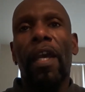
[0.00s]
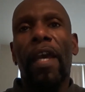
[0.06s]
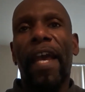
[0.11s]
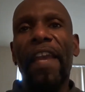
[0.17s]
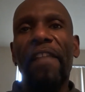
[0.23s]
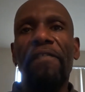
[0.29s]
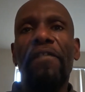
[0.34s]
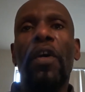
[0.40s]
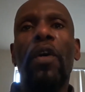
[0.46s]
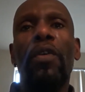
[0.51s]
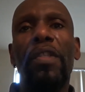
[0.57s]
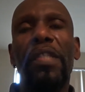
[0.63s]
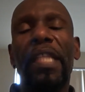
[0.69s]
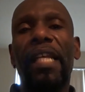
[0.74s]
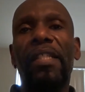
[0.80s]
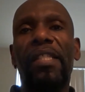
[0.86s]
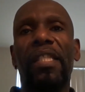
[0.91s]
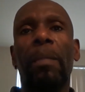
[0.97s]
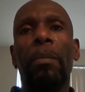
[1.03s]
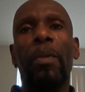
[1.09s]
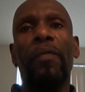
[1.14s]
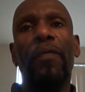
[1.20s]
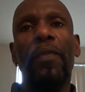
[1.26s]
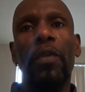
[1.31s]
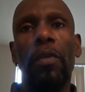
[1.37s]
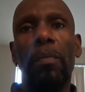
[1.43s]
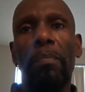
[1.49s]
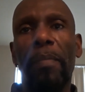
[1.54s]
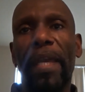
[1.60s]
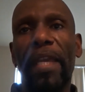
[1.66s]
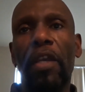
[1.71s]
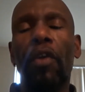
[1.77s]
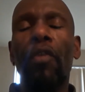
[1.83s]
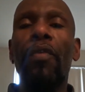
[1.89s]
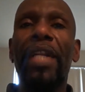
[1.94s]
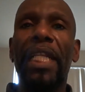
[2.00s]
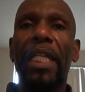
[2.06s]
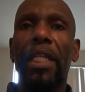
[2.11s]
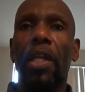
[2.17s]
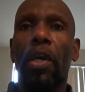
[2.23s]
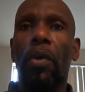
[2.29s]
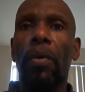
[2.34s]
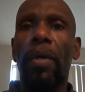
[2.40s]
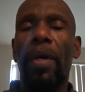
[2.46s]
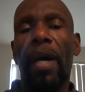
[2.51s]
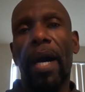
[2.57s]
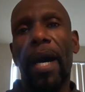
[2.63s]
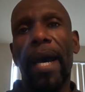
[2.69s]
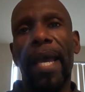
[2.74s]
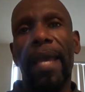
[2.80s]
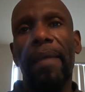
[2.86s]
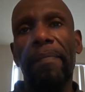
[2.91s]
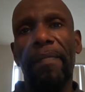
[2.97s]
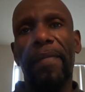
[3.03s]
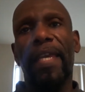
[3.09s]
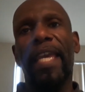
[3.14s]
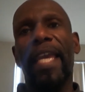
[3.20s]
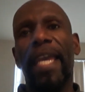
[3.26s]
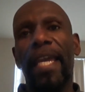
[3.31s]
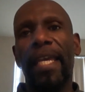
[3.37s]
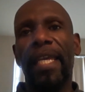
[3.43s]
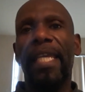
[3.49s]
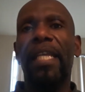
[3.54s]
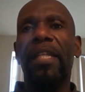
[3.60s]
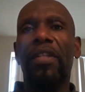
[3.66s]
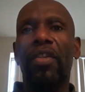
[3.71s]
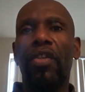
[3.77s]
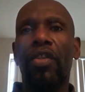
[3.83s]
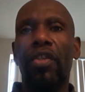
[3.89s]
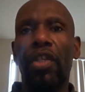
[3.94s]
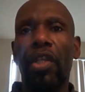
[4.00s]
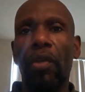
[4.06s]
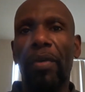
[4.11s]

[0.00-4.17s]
Hey folks, now some of you may already know I'm here in the